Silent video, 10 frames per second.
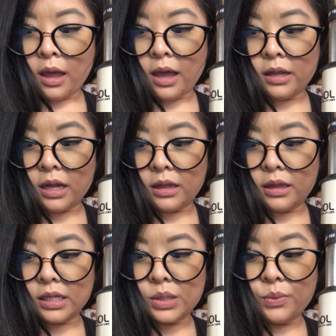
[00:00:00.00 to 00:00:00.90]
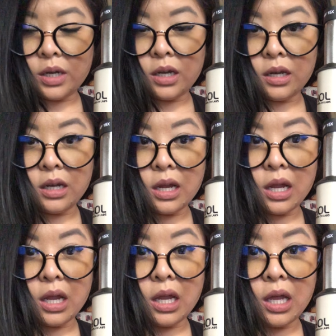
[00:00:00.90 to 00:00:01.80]
and then this one,
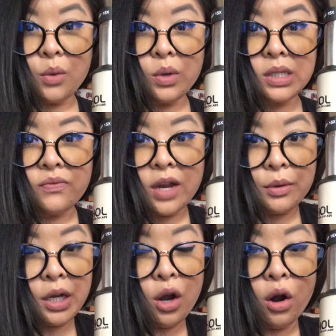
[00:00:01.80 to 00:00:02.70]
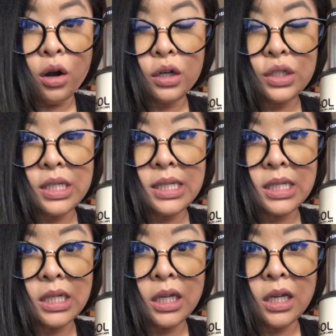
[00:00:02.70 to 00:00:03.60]
it was very hard to
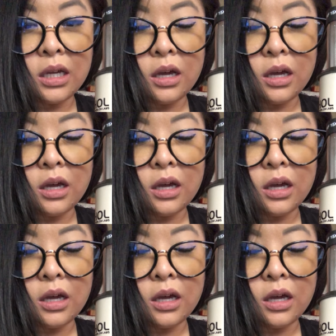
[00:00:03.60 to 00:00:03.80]
see.